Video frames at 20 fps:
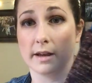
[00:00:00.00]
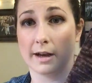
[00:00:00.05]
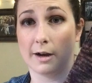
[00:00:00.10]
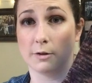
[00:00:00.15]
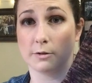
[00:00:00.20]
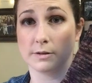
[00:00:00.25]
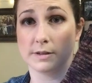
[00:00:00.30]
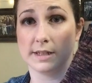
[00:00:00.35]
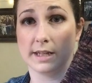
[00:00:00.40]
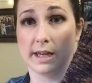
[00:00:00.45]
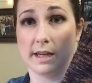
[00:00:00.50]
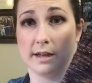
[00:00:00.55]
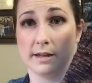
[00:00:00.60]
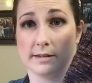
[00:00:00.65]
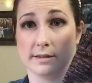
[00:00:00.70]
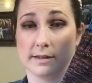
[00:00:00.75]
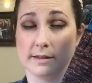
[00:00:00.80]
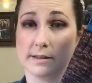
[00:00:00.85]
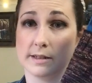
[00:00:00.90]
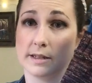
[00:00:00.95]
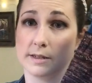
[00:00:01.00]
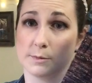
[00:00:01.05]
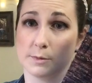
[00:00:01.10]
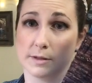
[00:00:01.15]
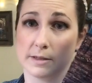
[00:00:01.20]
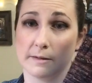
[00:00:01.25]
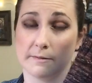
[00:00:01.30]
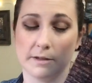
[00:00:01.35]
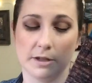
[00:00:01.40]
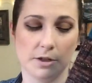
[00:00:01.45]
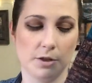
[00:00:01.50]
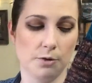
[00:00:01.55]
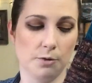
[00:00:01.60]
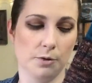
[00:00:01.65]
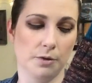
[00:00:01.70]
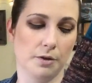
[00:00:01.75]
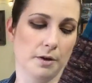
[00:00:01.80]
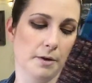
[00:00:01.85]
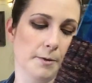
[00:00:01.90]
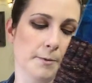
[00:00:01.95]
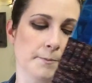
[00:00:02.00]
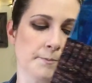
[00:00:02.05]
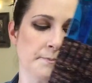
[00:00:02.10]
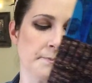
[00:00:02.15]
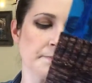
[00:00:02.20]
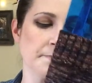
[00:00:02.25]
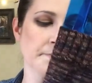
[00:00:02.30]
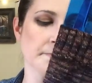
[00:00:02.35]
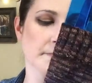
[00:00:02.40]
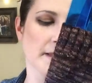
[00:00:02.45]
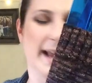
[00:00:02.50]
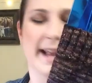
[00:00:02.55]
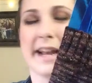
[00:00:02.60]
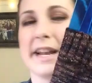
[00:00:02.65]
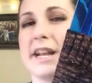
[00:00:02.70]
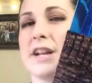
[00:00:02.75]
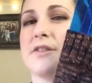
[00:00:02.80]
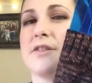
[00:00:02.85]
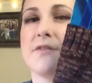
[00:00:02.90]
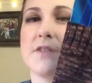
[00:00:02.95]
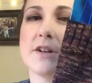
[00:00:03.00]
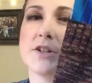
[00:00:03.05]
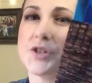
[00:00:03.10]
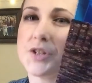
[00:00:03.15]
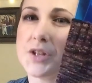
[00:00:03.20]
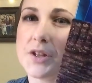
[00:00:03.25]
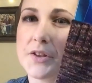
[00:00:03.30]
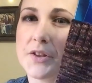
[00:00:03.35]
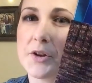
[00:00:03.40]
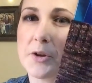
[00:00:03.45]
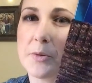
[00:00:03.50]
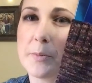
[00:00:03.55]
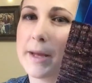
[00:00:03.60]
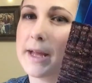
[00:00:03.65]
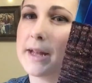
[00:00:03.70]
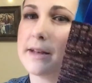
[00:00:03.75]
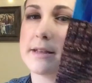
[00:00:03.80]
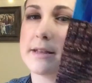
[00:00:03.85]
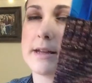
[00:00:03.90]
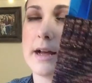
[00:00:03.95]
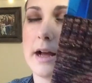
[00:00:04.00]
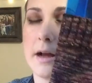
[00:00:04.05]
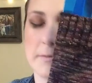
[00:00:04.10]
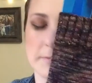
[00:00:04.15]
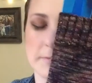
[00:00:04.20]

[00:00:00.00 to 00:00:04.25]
count, and since his was 72, I kind of had to fudge it a little bit.